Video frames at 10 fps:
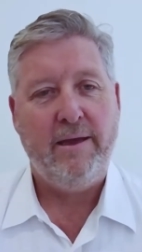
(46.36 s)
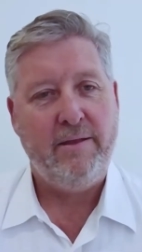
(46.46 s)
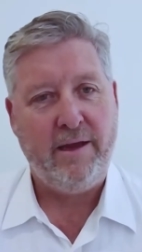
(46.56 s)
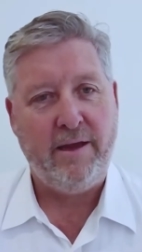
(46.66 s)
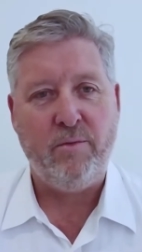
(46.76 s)

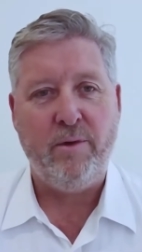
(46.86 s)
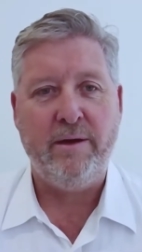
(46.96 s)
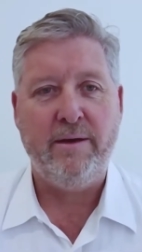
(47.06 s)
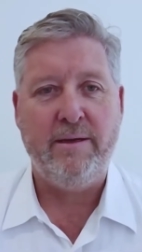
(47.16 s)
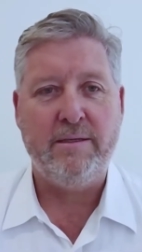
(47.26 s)
The other
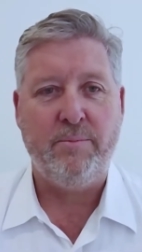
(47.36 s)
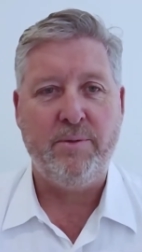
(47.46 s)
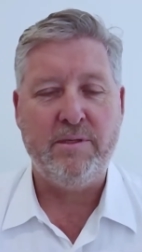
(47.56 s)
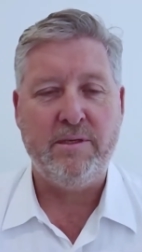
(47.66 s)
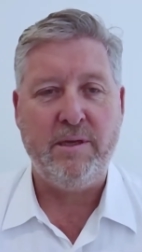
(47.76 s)
one is a
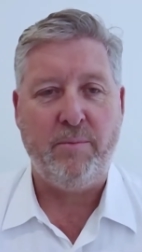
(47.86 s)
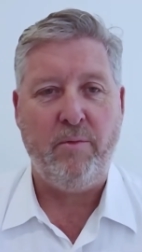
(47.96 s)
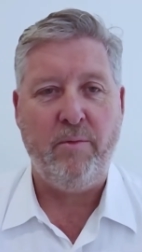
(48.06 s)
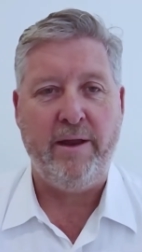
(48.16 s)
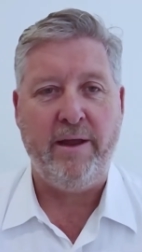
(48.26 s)
business that we
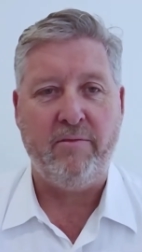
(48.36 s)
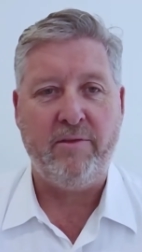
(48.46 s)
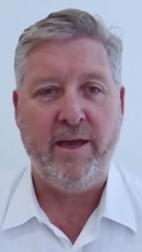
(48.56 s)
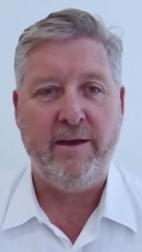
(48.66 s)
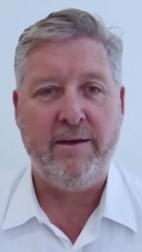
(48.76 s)
run out of
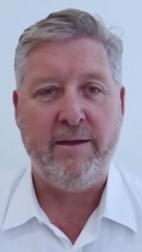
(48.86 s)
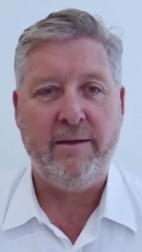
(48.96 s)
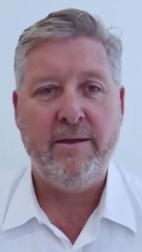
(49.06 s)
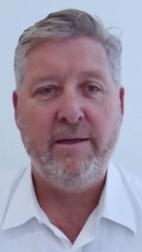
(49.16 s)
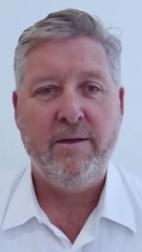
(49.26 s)

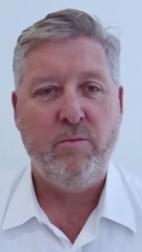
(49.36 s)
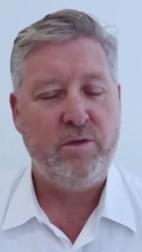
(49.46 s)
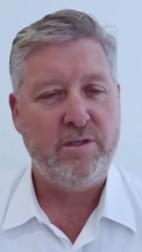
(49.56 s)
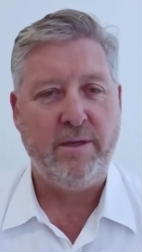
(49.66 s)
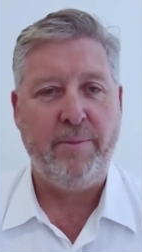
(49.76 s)
Canada,
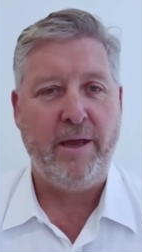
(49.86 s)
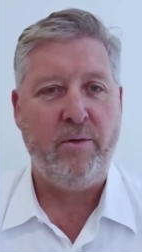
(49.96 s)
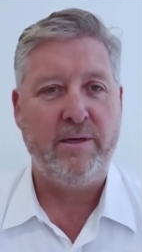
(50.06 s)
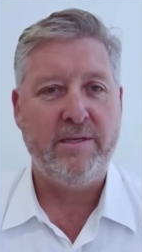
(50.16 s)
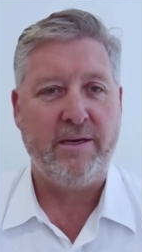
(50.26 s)
which is a
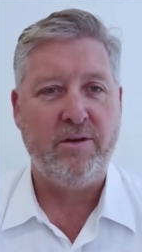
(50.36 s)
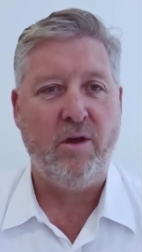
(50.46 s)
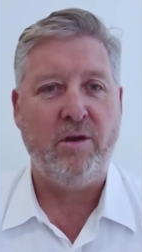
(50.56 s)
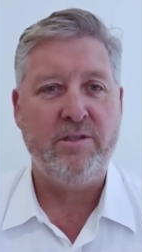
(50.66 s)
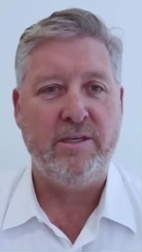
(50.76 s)
battery
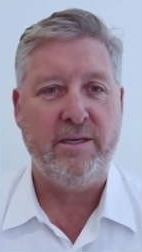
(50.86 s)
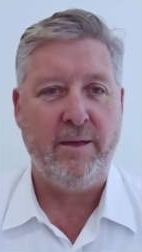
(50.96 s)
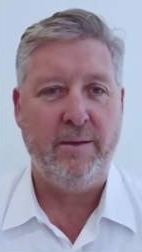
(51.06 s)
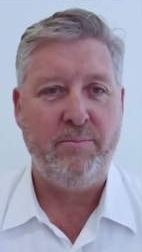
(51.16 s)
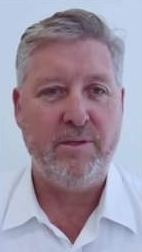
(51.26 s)
technology
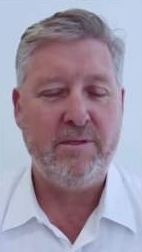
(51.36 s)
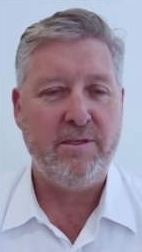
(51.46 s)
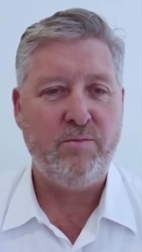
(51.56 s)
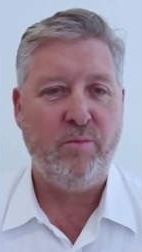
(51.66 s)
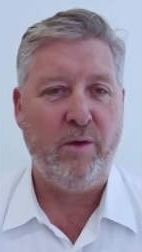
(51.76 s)
uh,
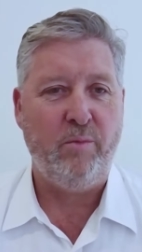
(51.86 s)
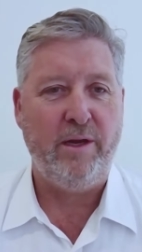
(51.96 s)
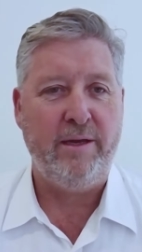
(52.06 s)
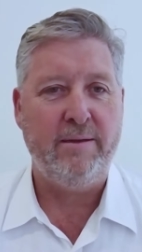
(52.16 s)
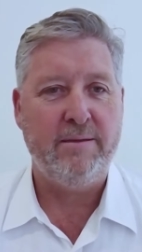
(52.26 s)
business where
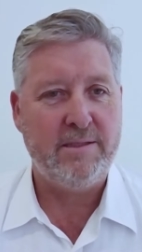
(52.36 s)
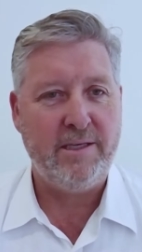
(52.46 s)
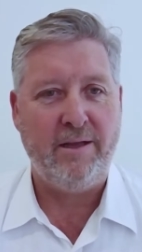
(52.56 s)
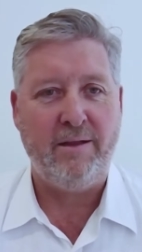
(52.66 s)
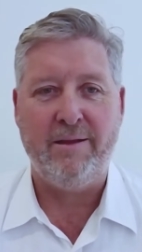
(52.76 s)
we
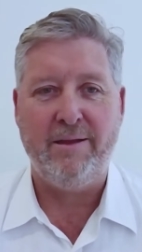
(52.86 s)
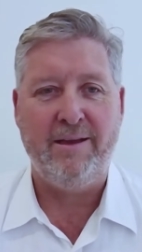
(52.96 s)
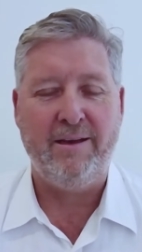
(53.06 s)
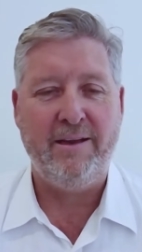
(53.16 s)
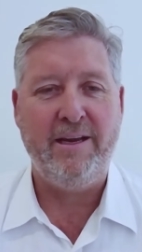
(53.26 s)
sell
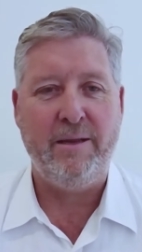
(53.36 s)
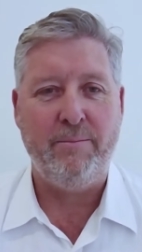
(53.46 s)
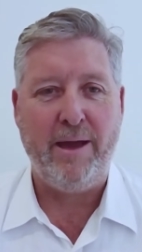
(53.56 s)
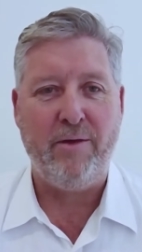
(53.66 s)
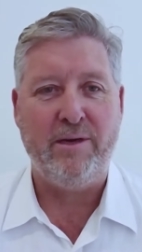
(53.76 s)
uh,
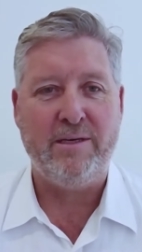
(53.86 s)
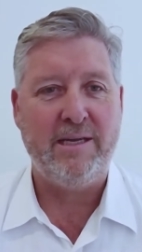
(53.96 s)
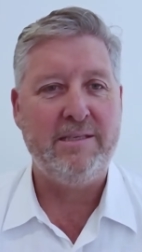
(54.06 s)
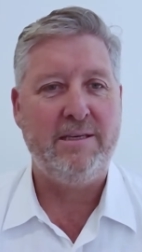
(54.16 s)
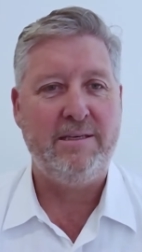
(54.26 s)
leading battery
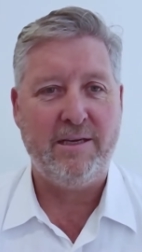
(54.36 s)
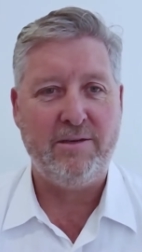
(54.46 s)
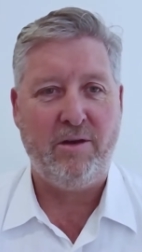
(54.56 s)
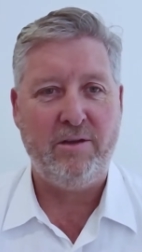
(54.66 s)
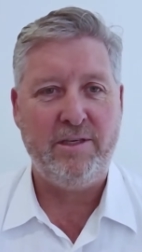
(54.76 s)
testing
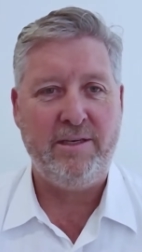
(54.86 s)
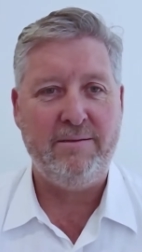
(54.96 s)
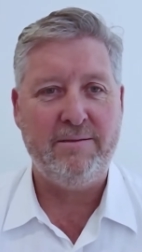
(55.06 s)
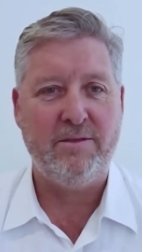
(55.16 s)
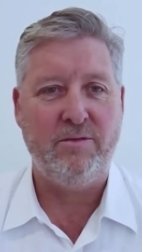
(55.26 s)

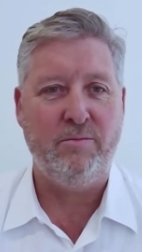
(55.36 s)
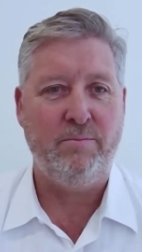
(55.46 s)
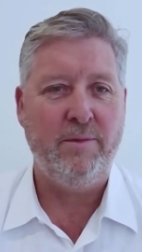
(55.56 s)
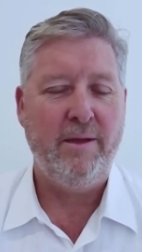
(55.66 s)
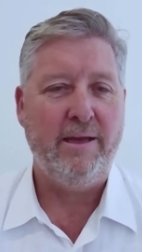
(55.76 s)
technology
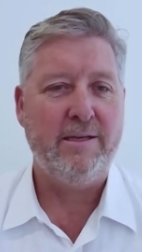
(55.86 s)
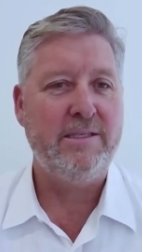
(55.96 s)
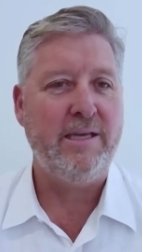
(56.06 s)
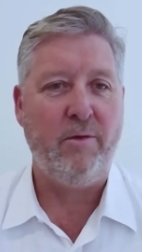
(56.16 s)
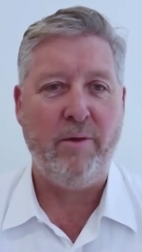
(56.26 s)
to
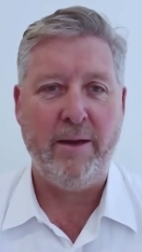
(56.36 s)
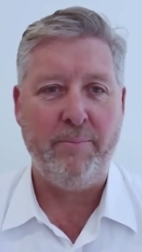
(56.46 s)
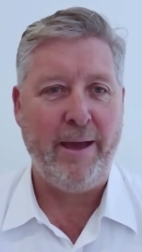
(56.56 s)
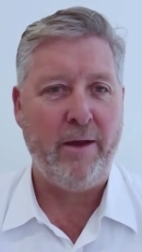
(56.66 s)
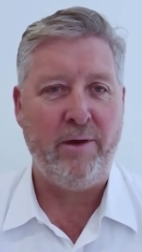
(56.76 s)

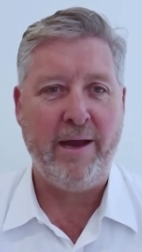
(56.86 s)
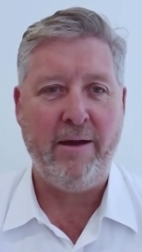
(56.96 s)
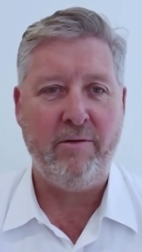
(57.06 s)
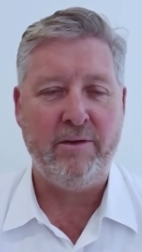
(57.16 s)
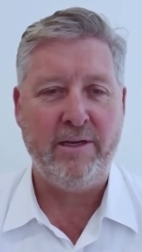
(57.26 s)
accelerate battery
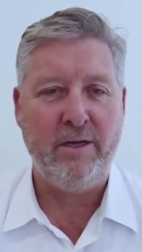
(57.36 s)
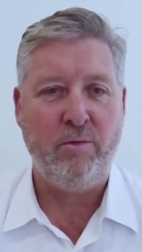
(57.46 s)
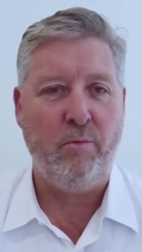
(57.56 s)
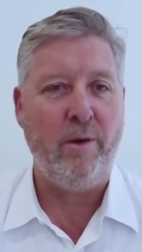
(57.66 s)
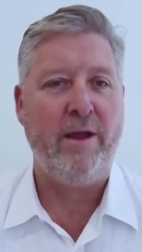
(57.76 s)
R&D
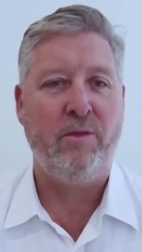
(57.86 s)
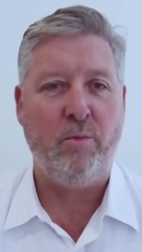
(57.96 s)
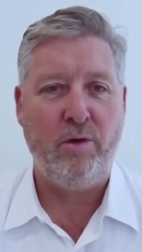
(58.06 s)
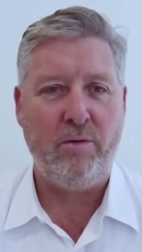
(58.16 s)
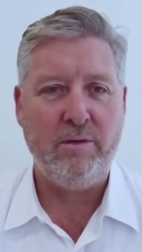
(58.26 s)
around the
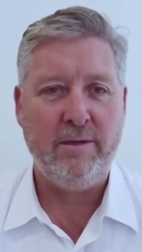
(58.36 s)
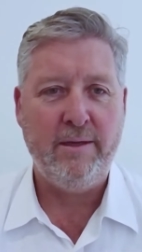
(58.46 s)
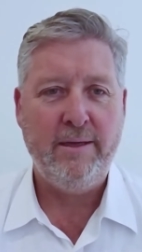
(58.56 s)
world.